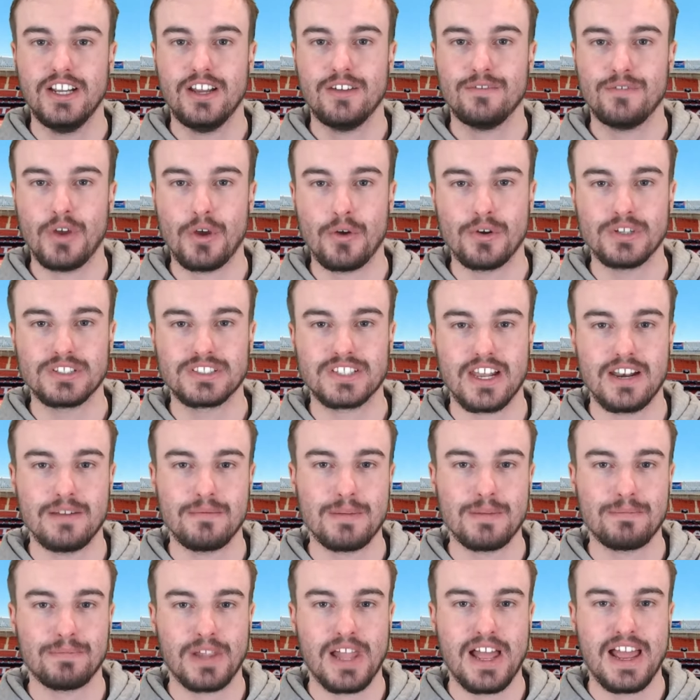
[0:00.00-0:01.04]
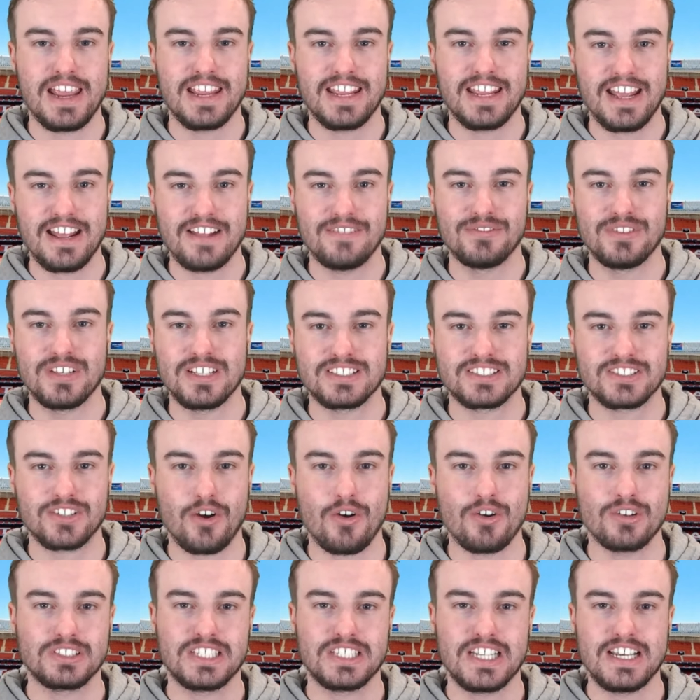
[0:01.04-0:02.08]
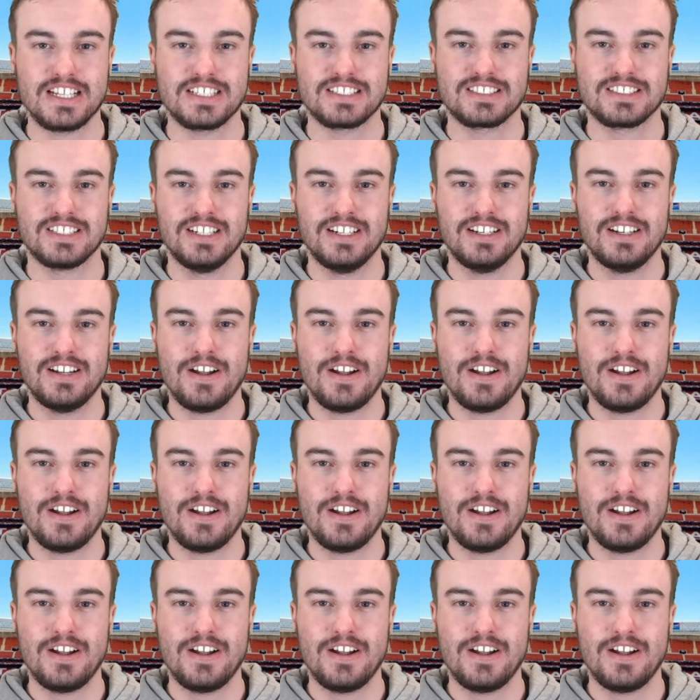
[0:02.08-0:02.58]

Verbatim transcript: for who is going to be playing in this contest.